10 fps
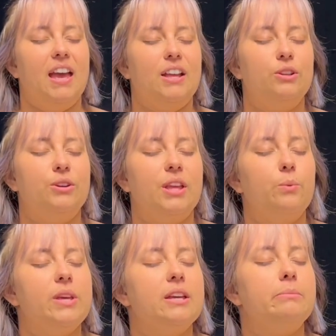And Lord, that
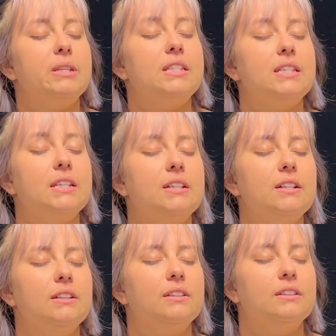we can be still
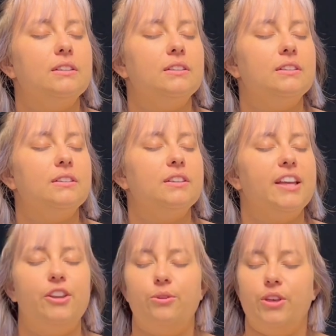
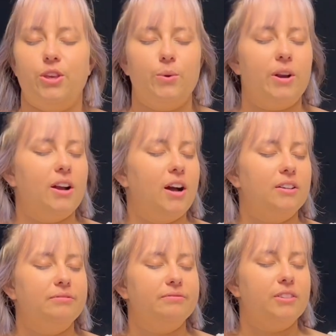and know that you are God.
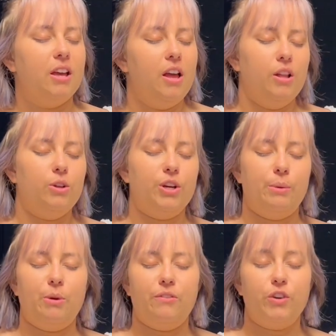Lord, I
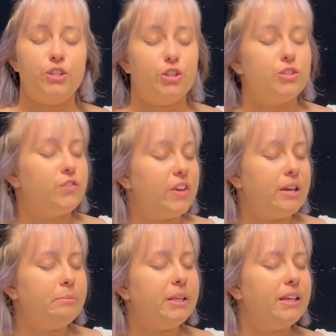pray for our church
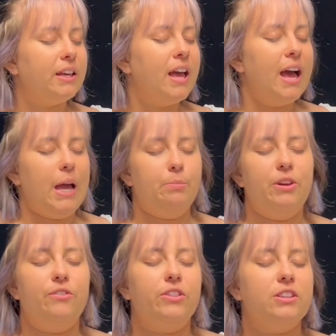family. I pray
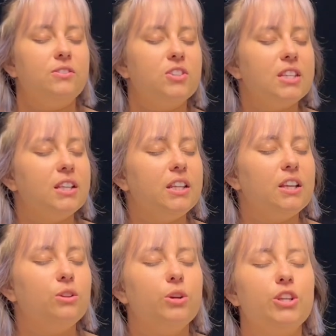for this facility,
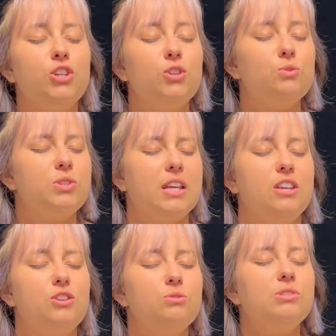Lord. Use it.
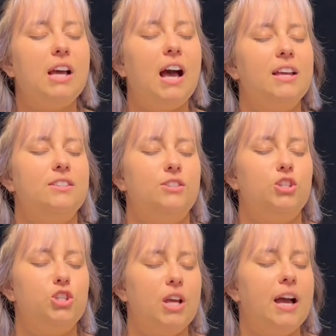Use us to
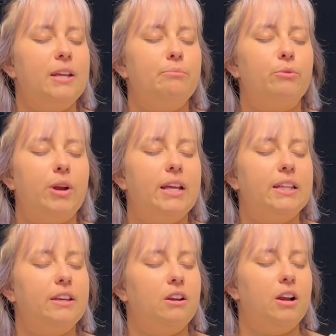shine
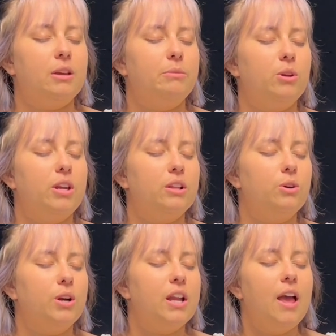brightly in our community,
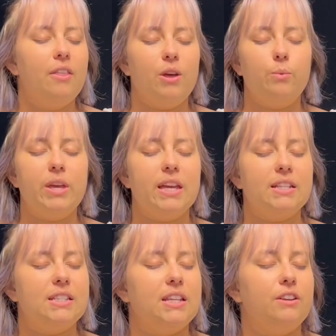Lord, that we can
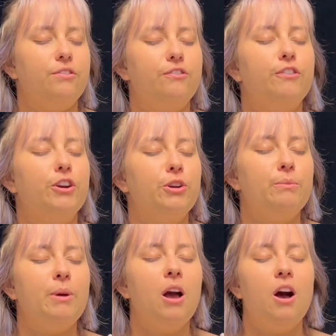stand
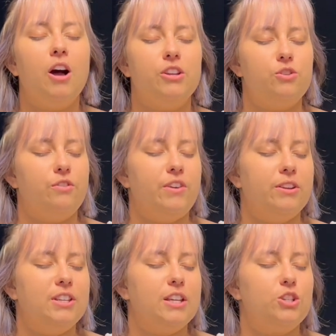firm on your
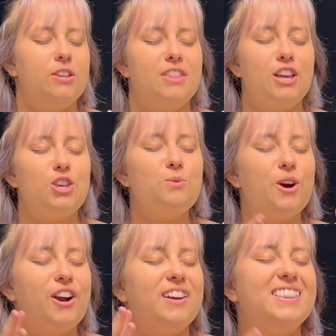foundation, that you
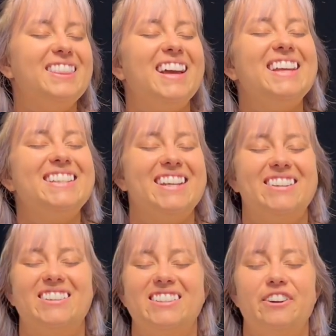are our light and
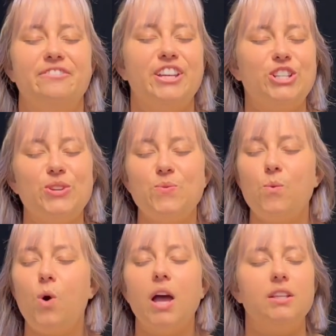our salvation.
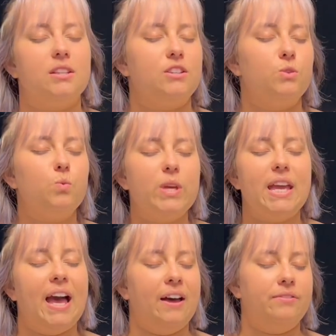What do we
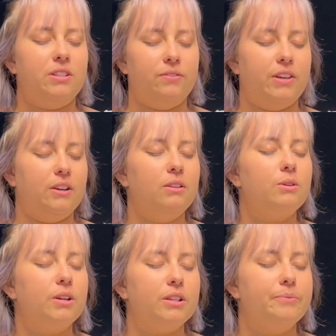have to fear,
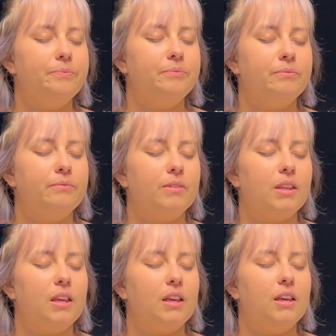Lord?
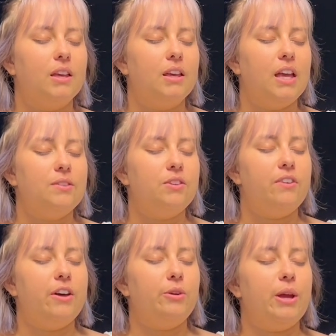Heavenly
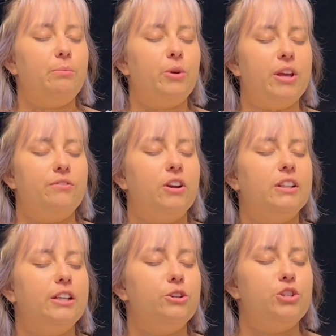Father, I pray for our
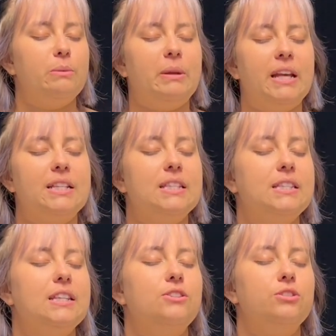leadership. And as this
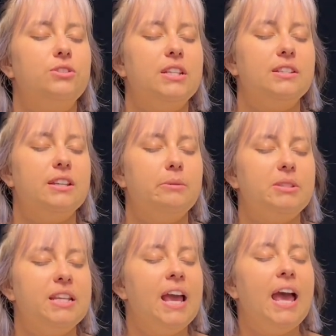Easter season comes
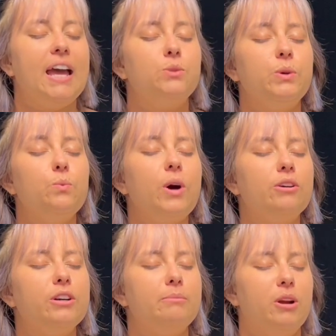in, as we
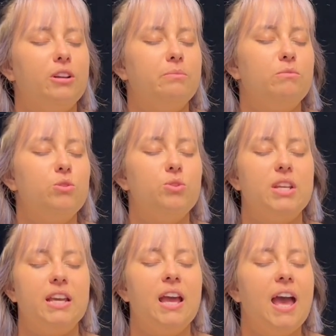welcome our
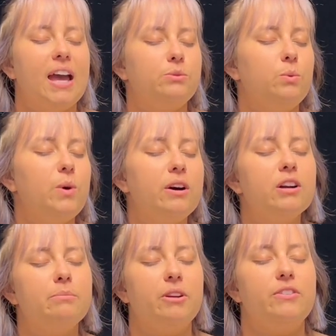community, as we
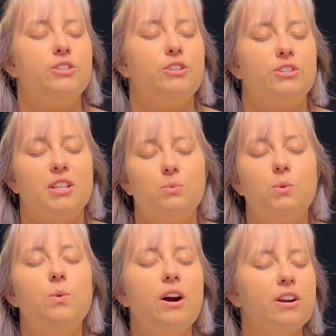welcome our visitors, as we
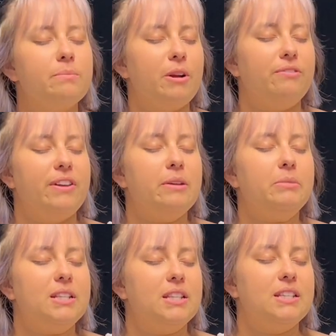welcome our
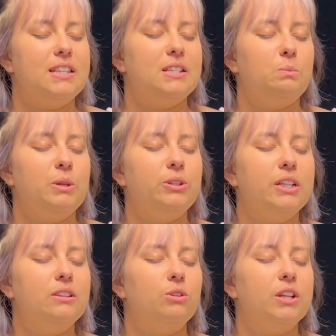families into this
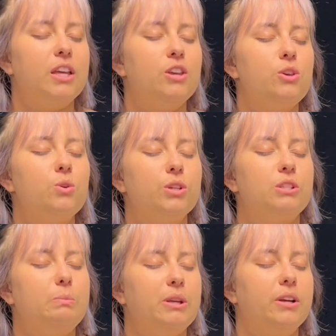building, Lord, that your
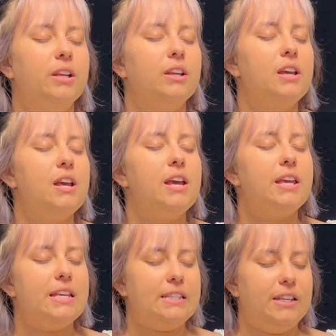spirit
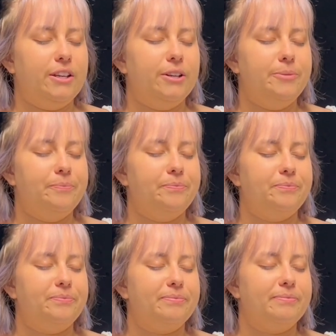is here
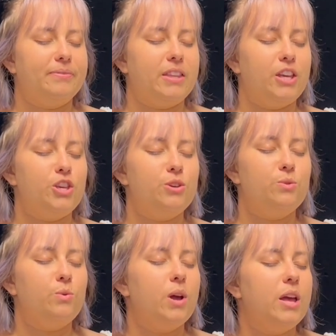that
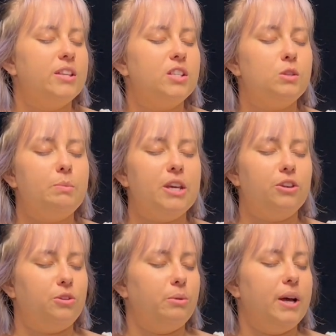you speak
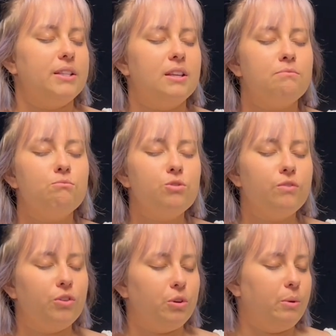through us and
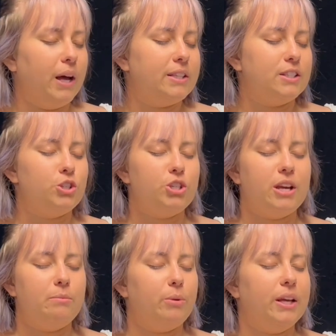move through us and
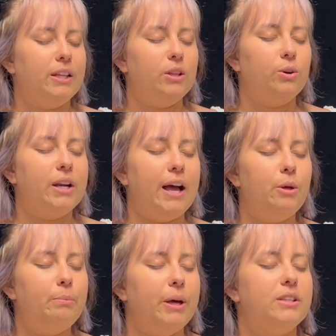shine brightly, Lord.
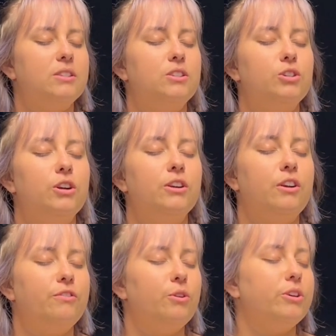Help us to turn our
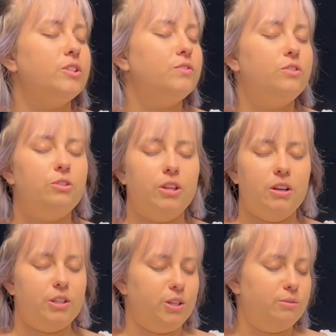focus fully
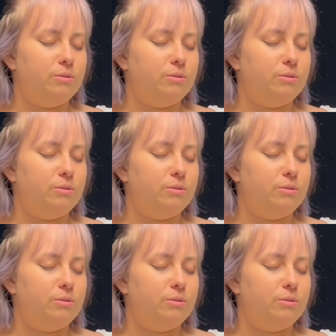on you